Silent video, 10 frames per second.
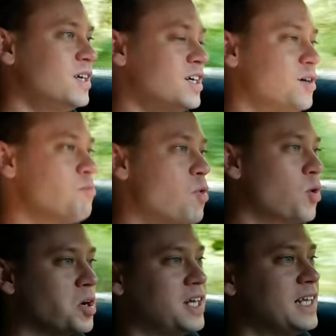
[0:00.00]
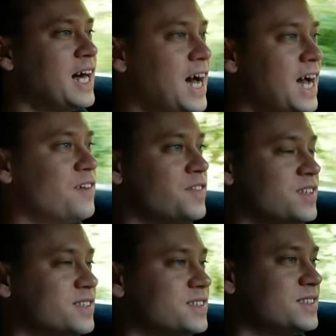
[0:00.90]
more alive,
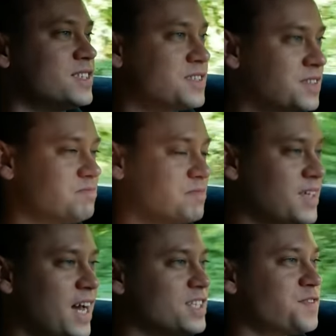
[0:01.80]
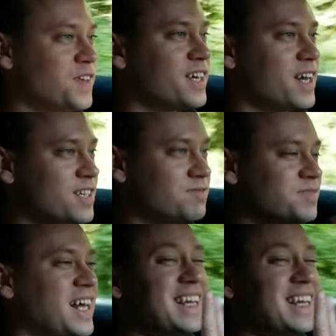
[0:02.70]
and just, yeah, I just feel like I